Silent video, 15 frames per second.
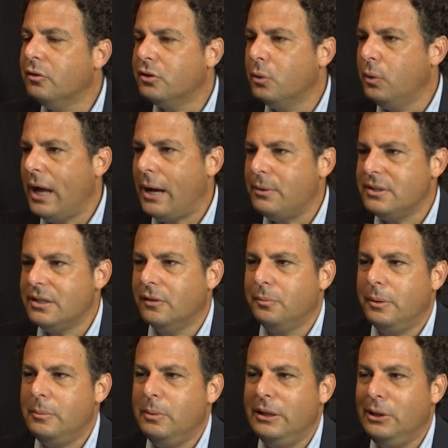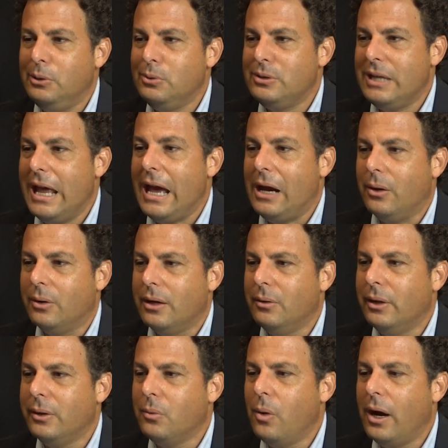So how is self-play being used now? And
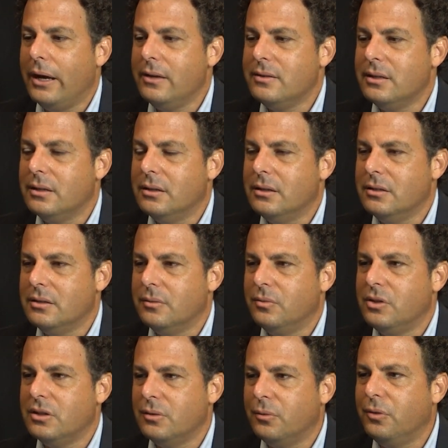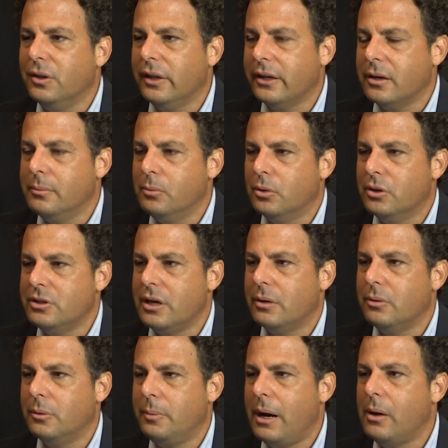like, why is it, does it feel like a more
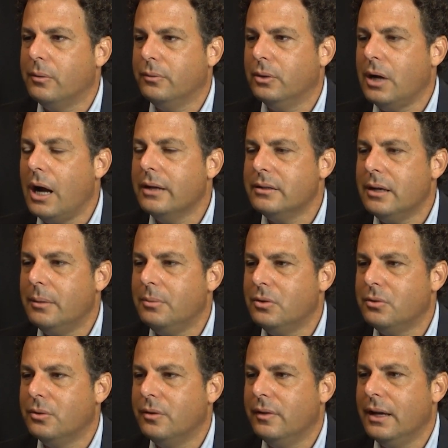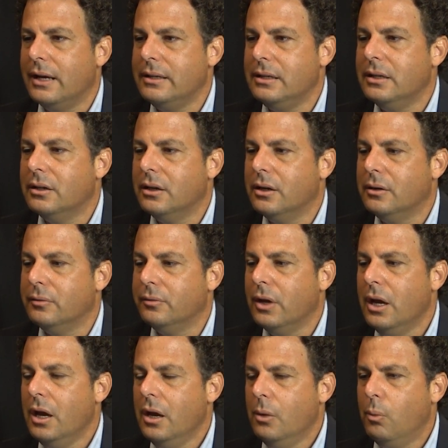general, powerful concept? It's sort of the idea of,
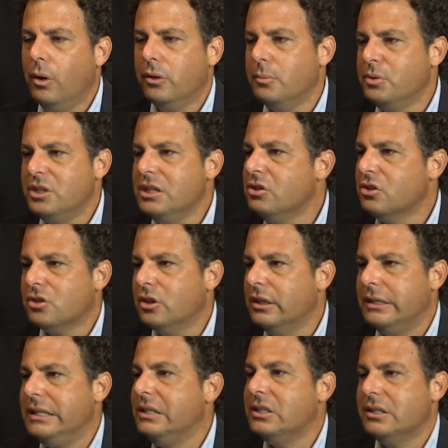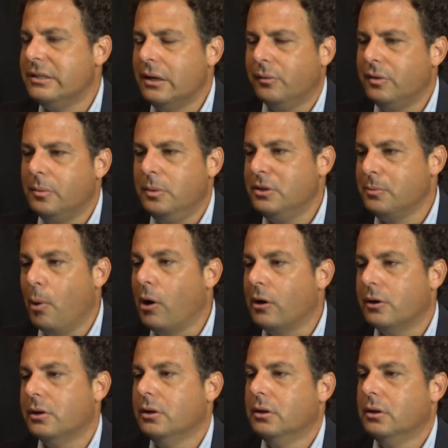well, the machine's just going to teach itself to be smart.